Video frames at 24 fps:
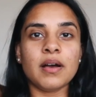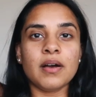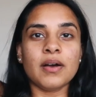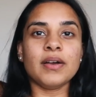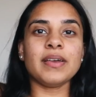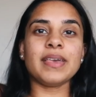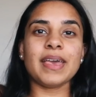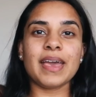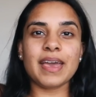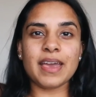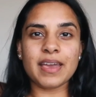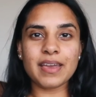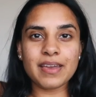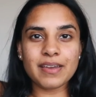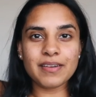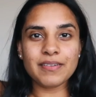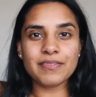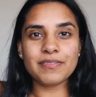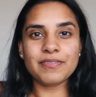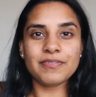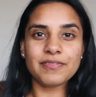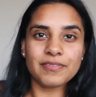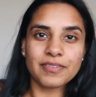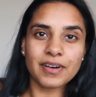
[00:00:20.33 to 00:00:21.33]
Okay,
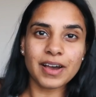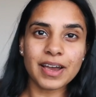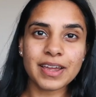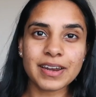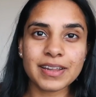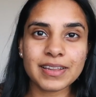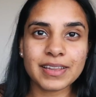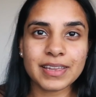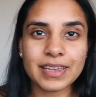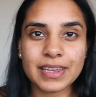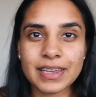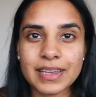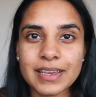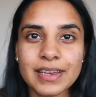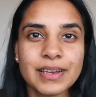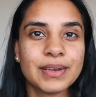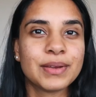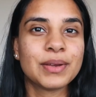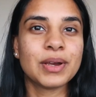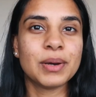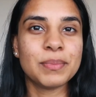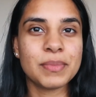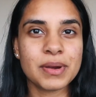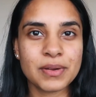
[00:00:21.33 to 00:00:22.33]
finally
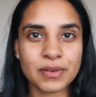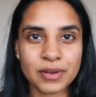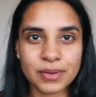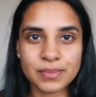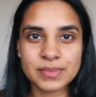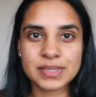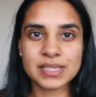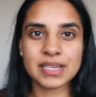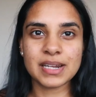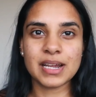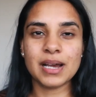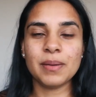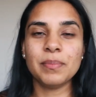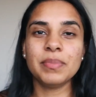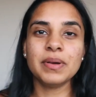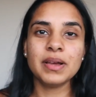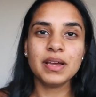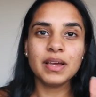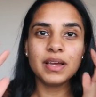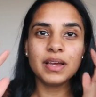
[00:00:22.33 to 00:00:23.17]
got my room set up.